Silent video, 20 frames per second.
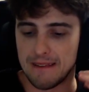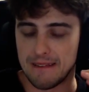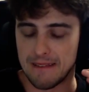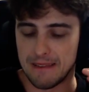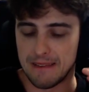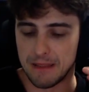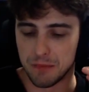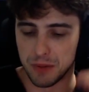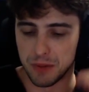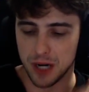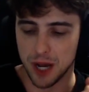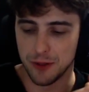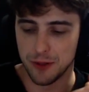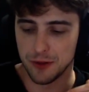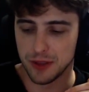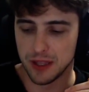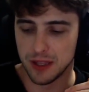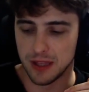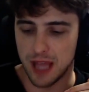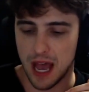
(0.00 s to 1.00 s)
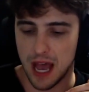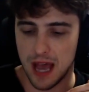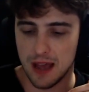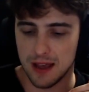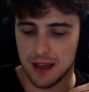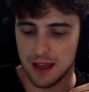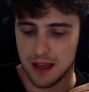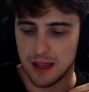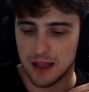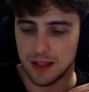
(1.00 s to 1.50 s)
But other than that,
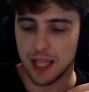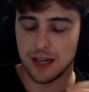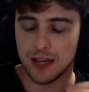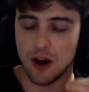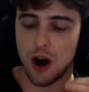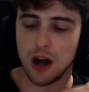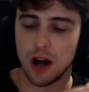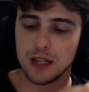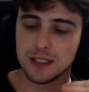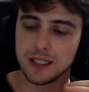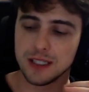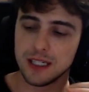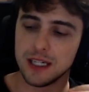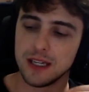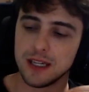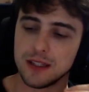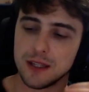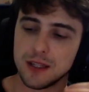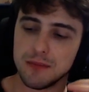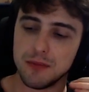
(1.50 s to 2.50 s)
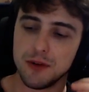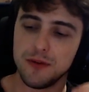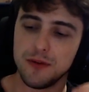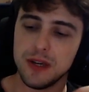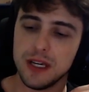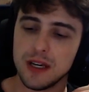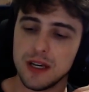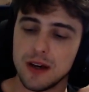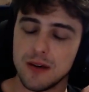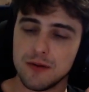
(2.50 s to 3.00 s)
like honestly, the
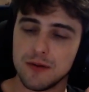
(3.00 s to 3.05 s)
movie,